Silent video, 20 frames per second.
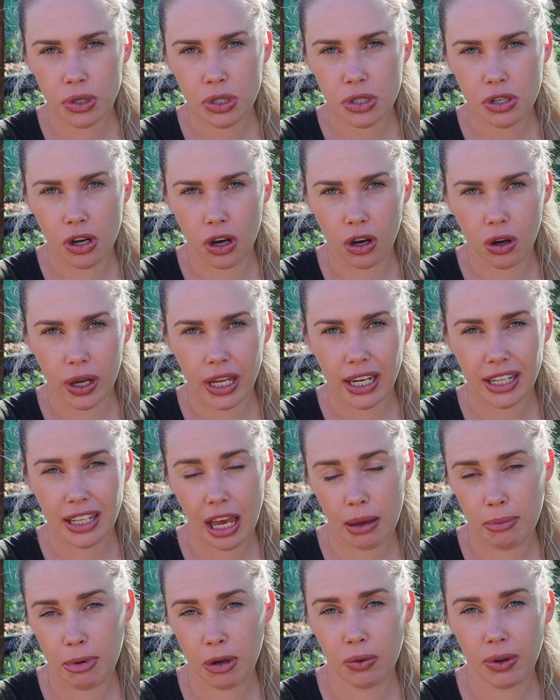So it
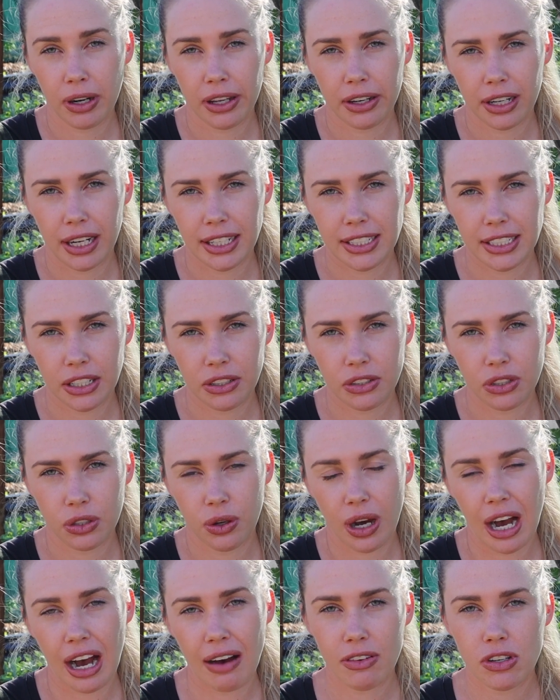can be a really good idea to
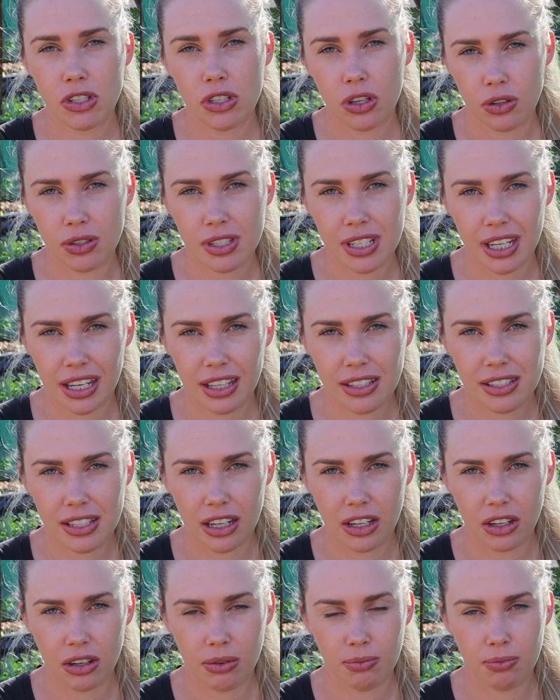harvest those seeds
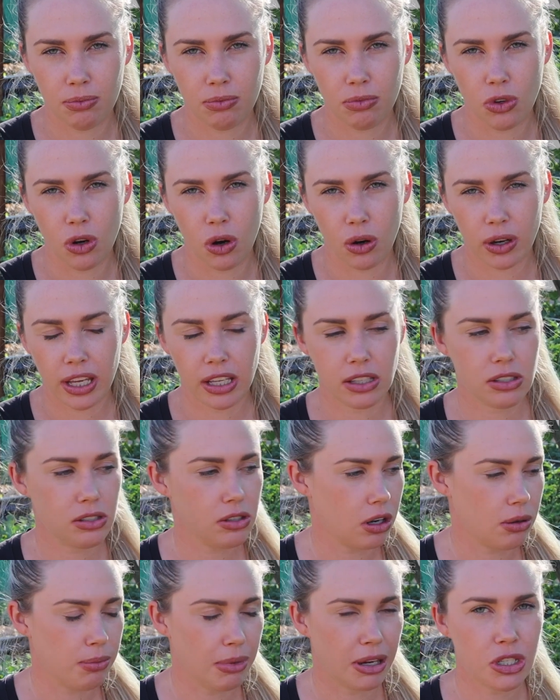and not get
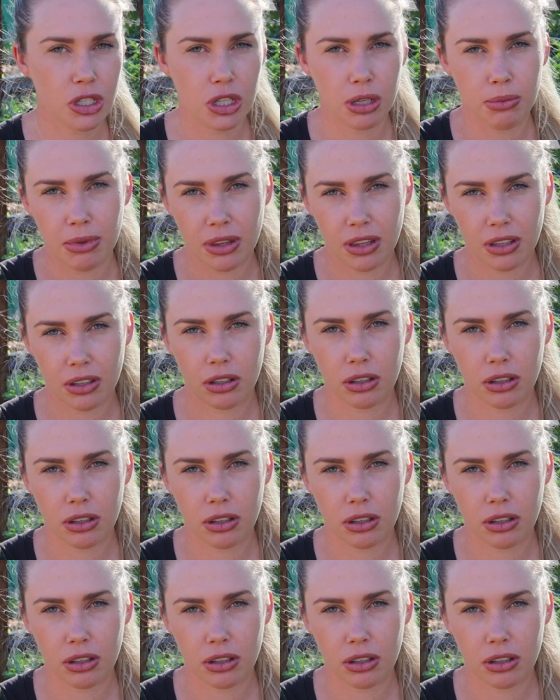so much of them